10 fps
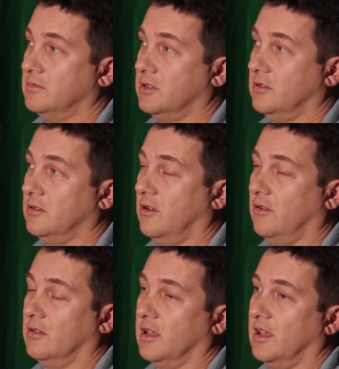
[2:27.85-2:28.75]
It's
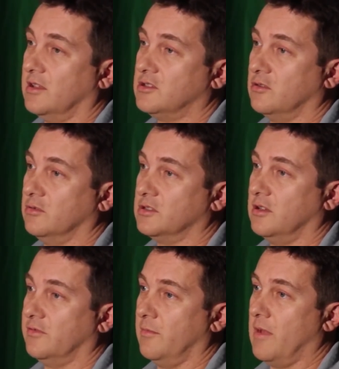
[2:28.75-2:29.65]
all the school
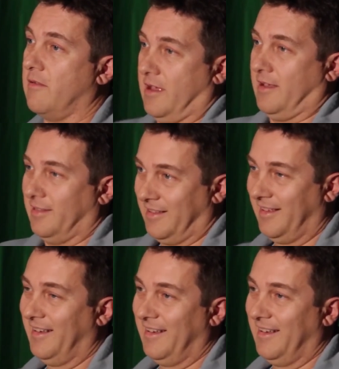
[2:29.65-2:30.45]
stuff in Maryhill.